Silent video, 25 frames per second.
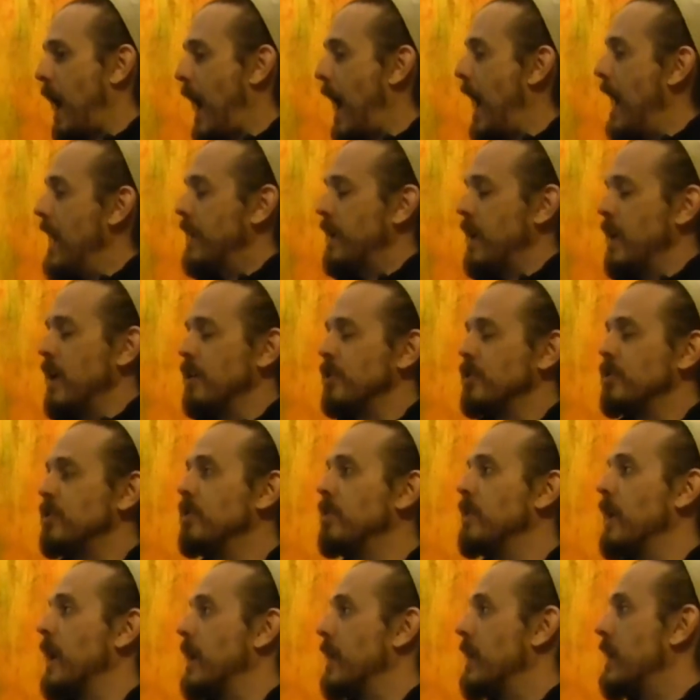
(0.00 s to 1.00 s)
I can't
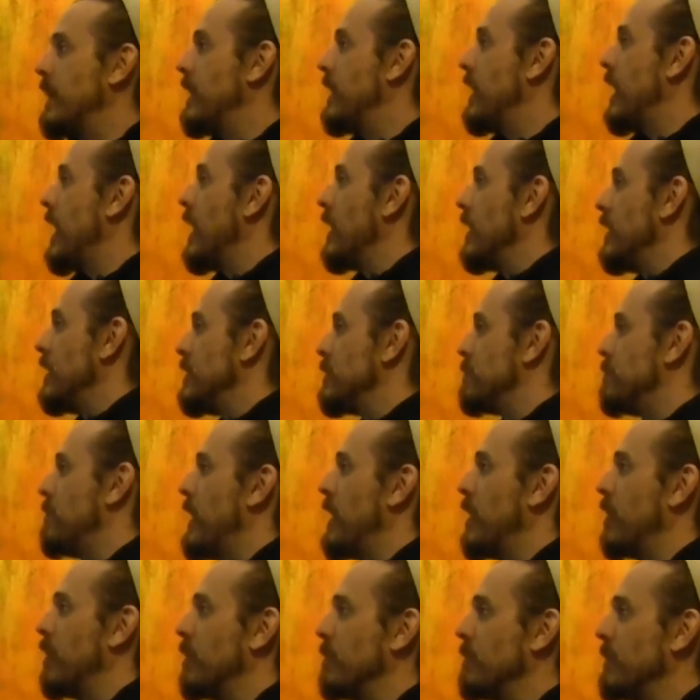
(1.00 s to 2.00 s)
do that. He can. He's
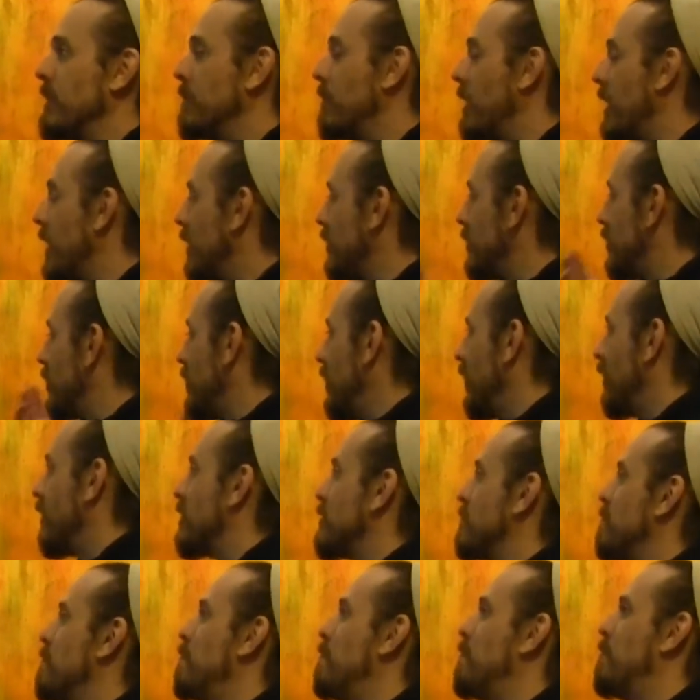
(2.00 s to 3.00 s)
better at me. My engineer
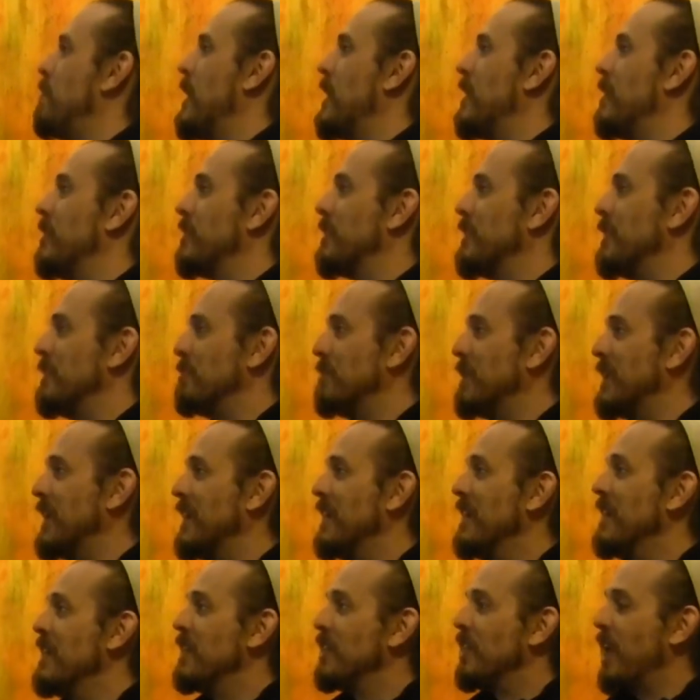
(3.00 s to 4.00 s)
is better than me.
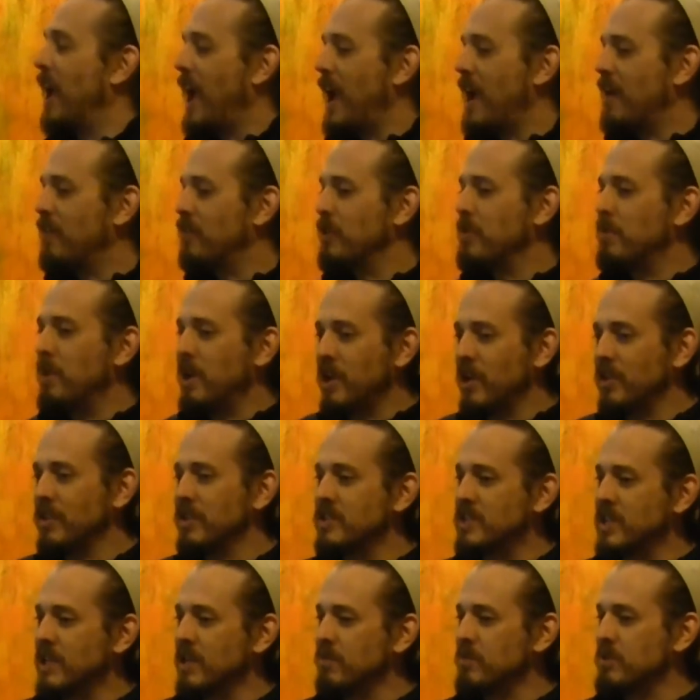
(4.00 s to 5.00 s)
Everybody on
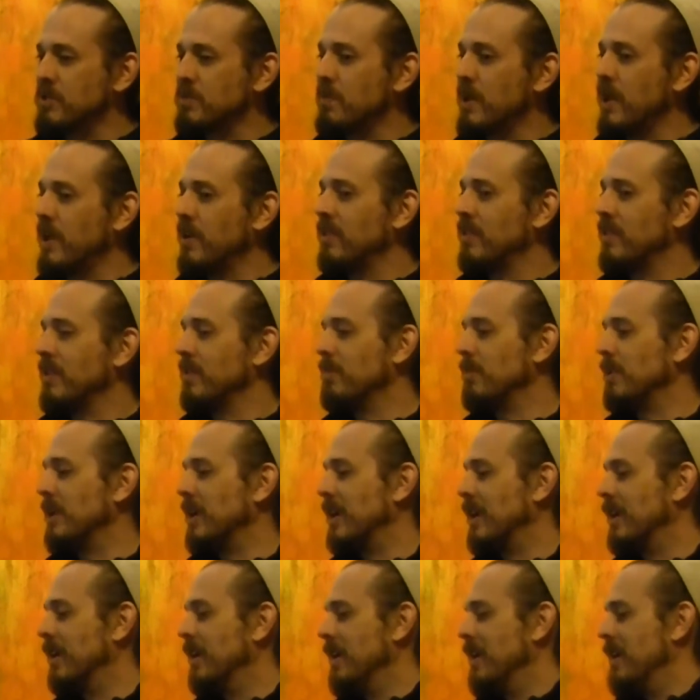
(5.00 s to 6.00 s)
the team is better than
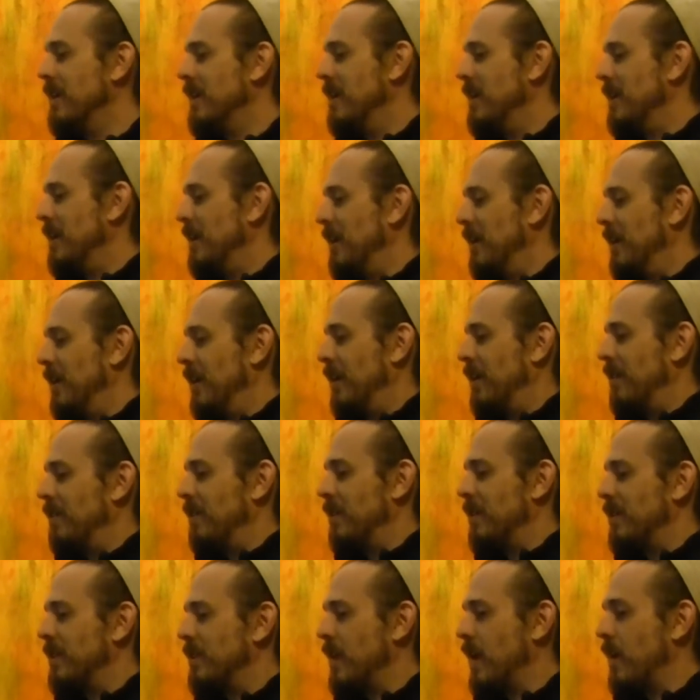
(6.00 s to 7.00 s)
me
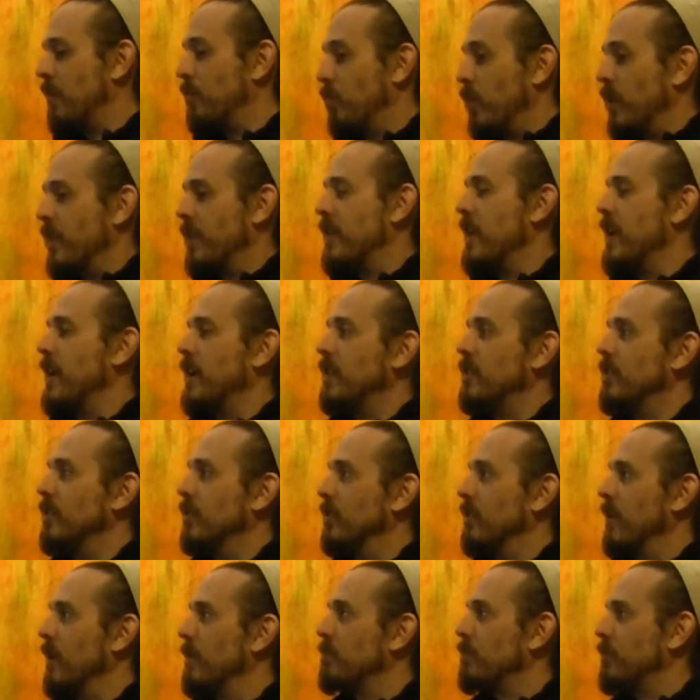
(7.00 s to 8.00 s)
at what they
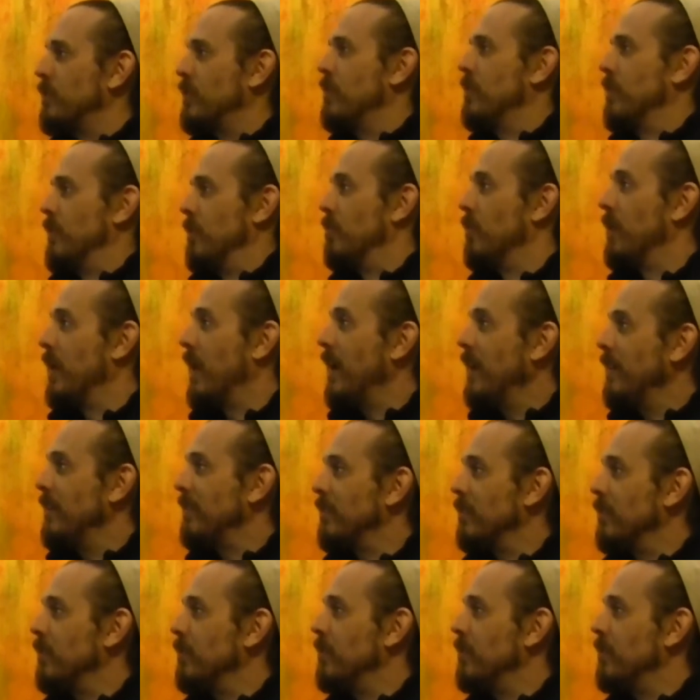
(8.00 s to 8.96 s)
do. I'm good at what I do.